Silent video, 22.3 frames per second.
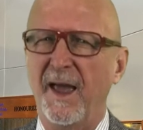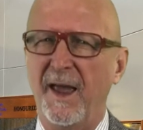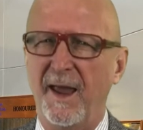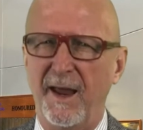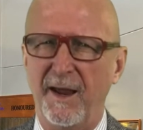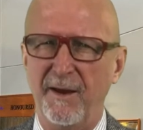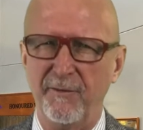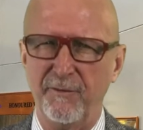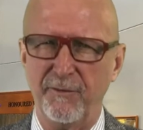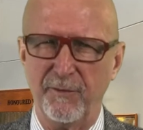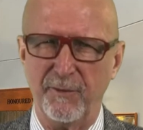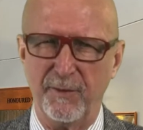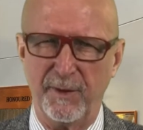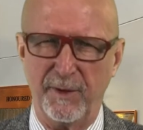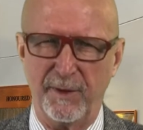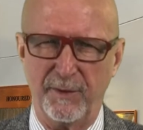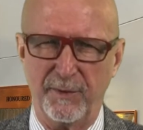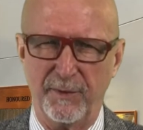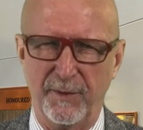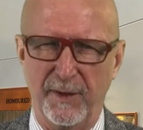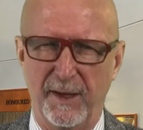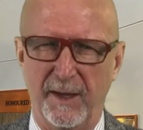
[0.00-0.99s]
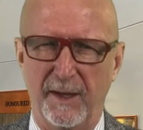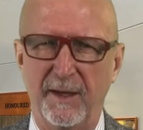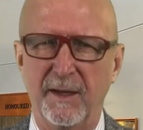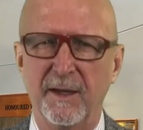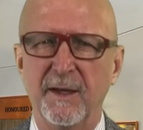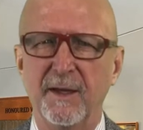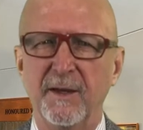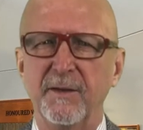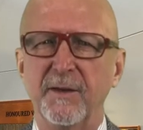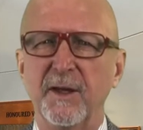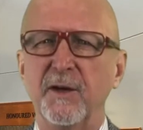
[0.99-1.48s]
everything
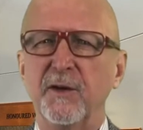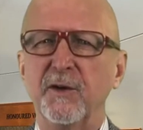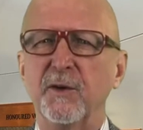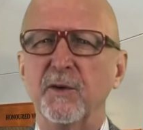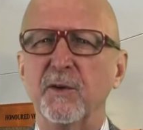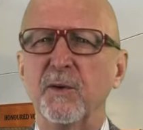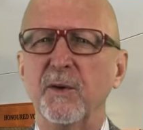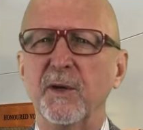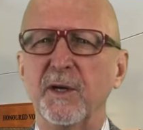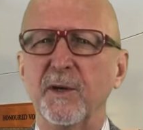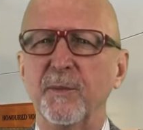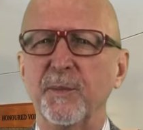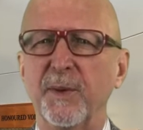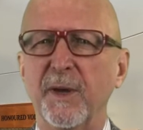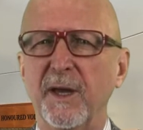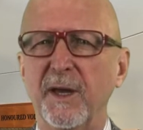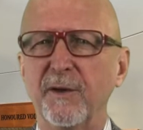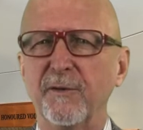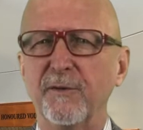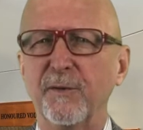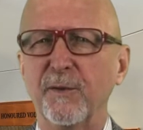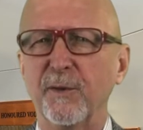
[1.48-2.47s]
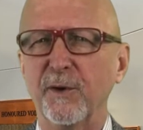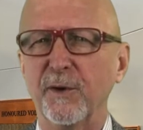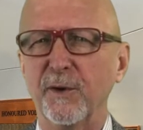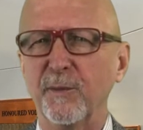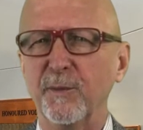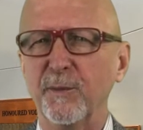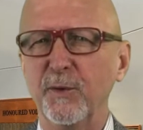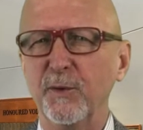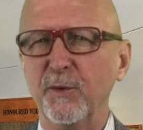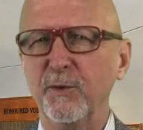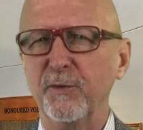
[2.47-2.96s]
that you're going to pay for to
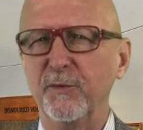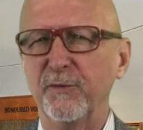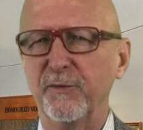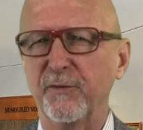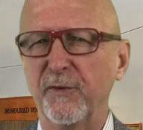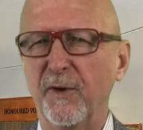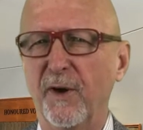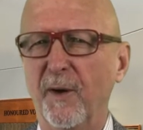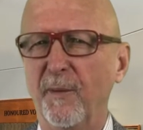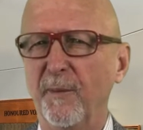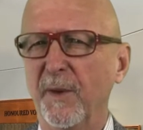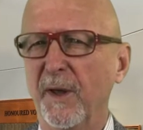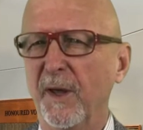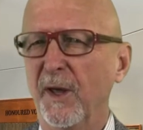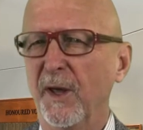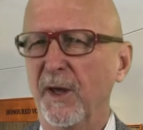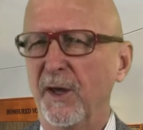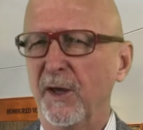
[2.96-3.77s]
move from